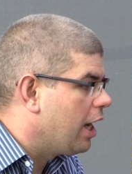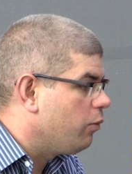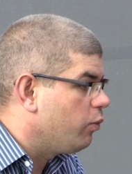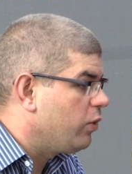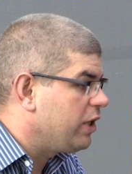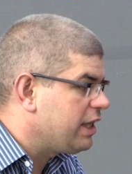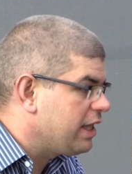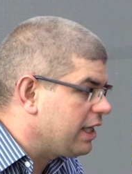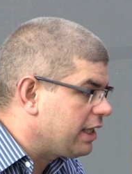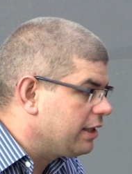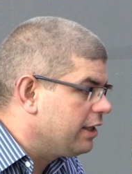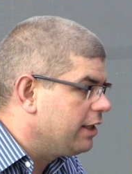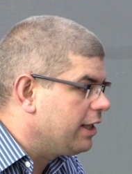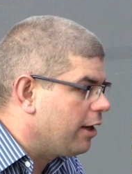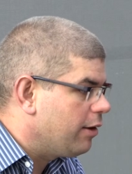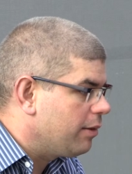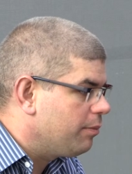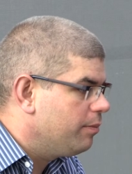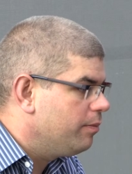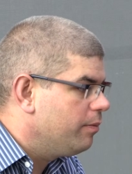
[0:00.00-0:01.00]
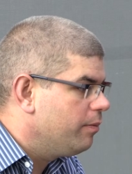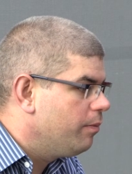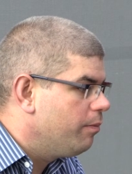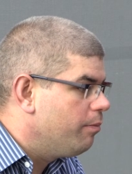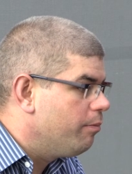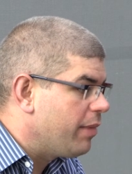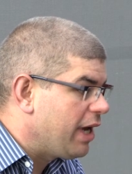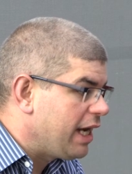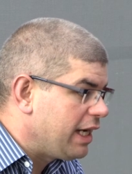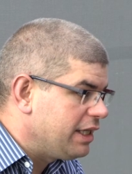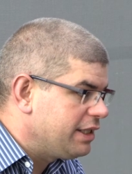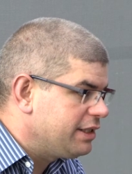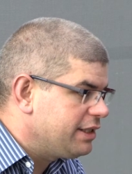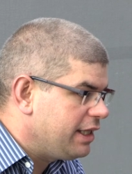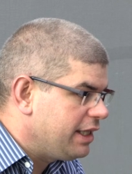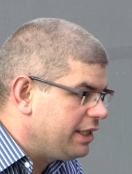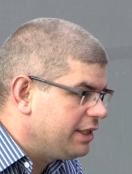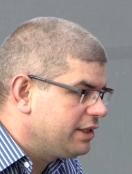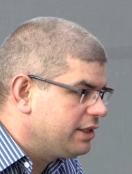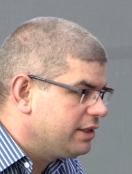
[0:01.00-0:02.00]
And we think that makes
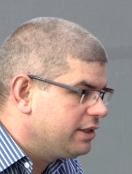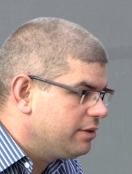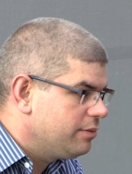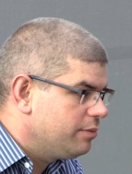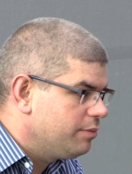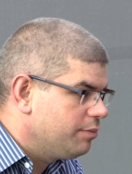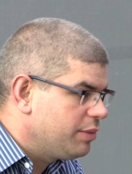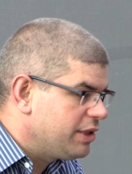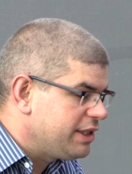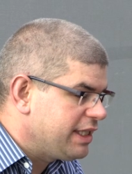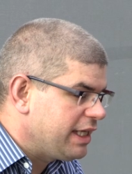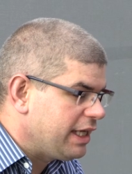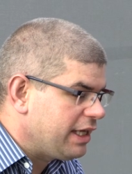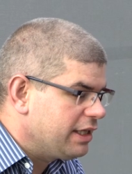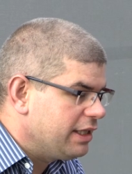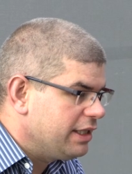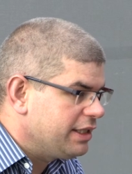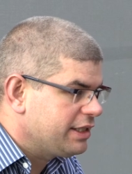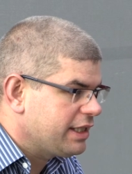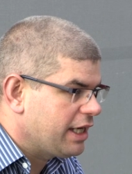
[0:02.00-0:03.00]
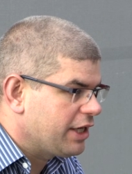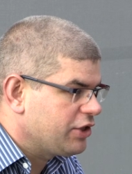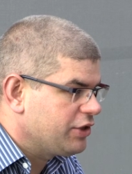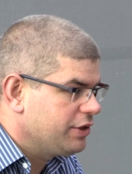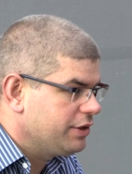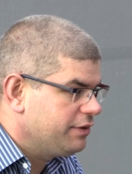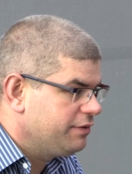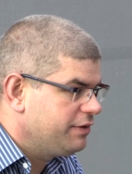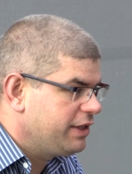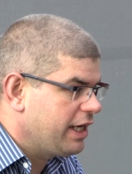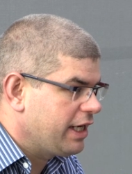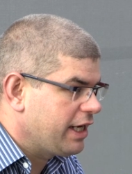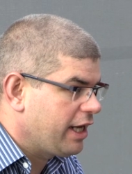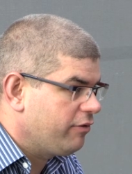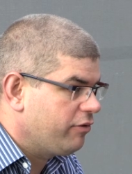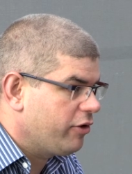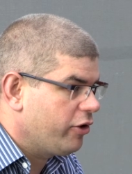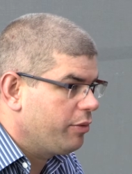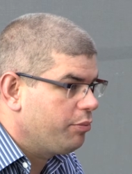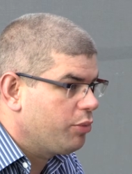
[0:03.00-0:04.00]
these particular sections of
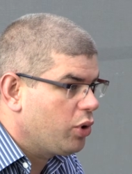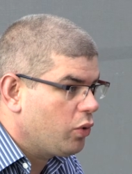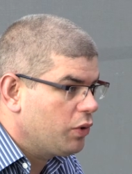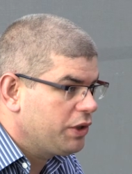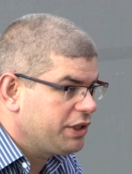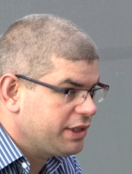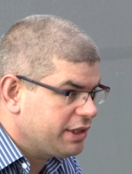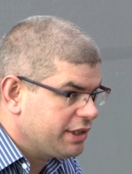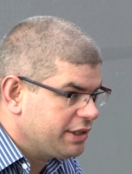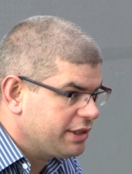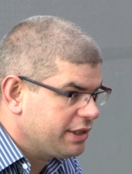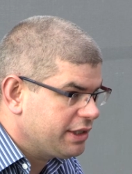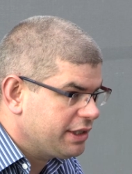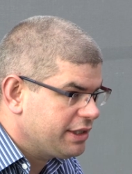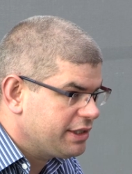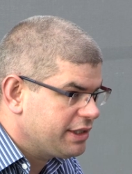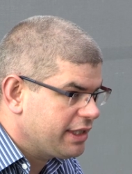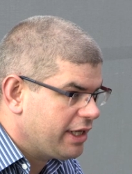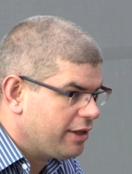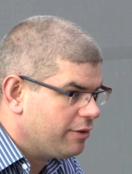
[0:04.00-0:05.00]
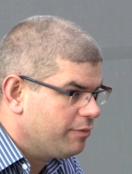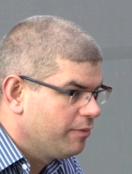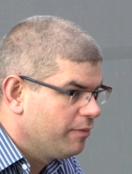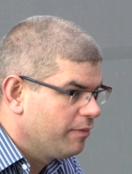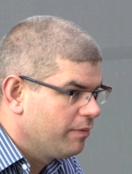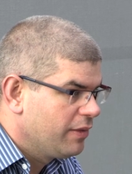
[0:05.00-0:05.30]
DNA very poisonous to the cell,